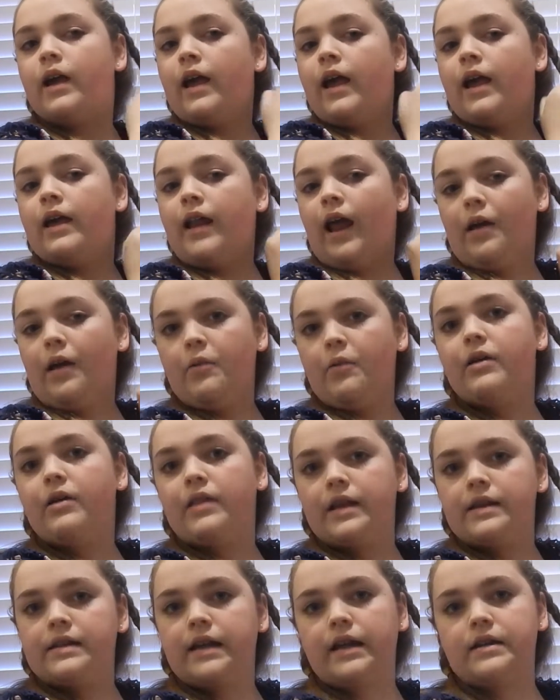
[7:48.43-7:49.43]
And I wear
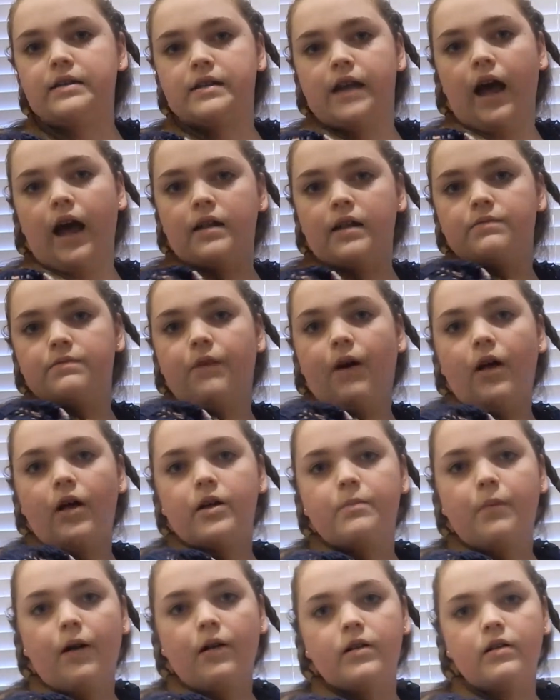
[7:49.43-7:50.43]
this hairstyle to
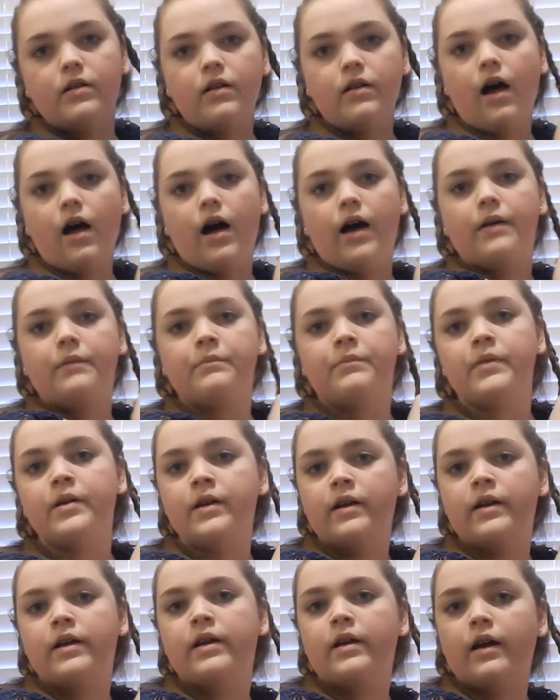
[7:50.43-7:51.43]
volleyball a lot.
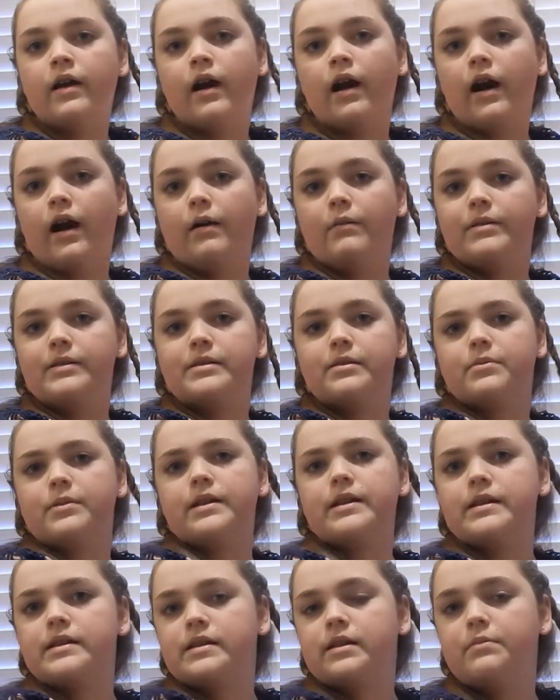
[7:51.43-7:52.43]
It's a
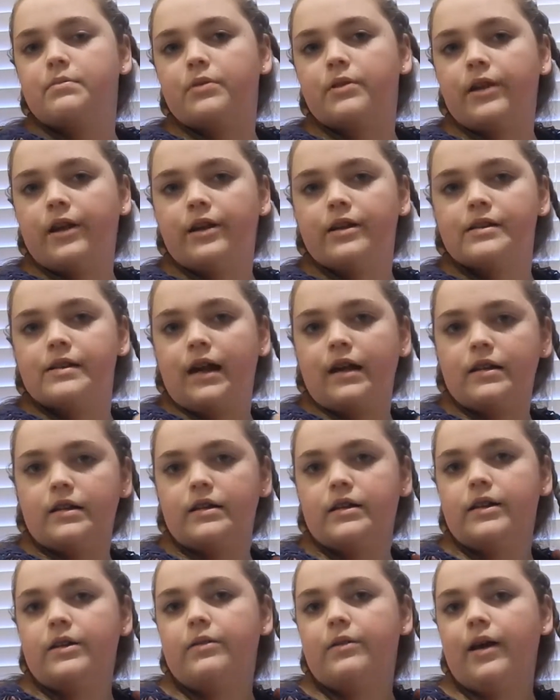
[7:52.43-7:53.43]
really simple hairstyle to
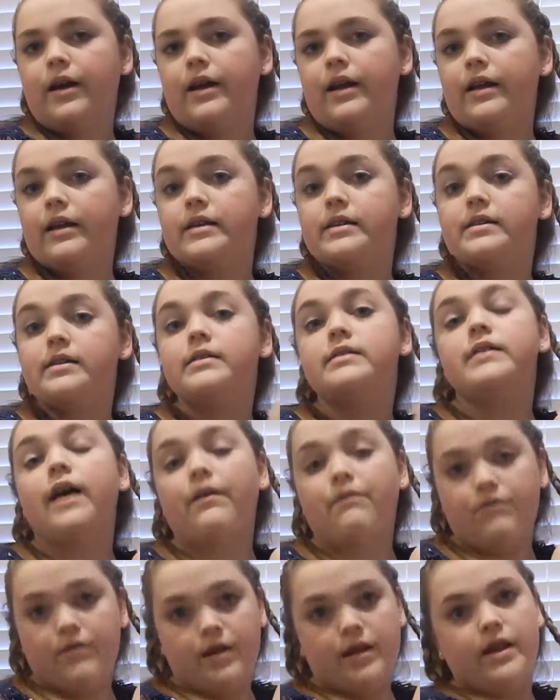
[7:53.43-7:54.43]
do, and it
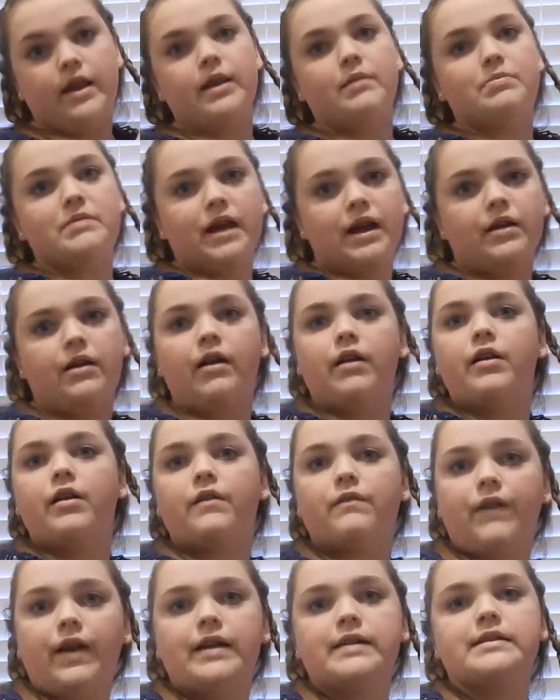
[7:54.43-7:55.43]
definitely keeps hair out of your
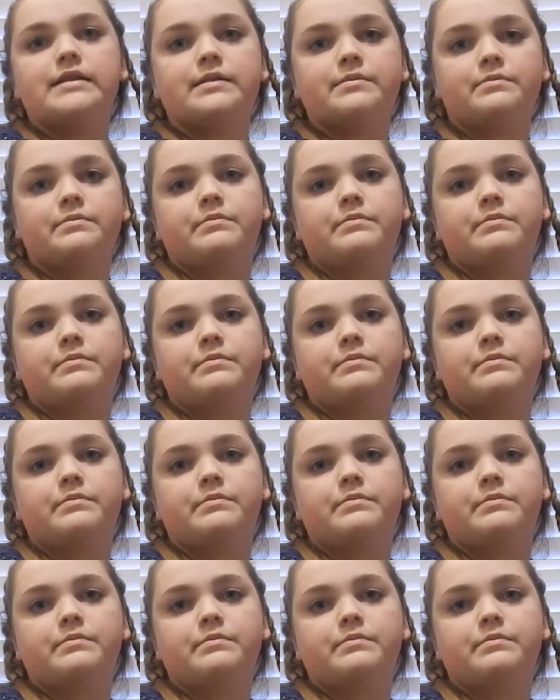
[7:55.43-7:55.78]
face.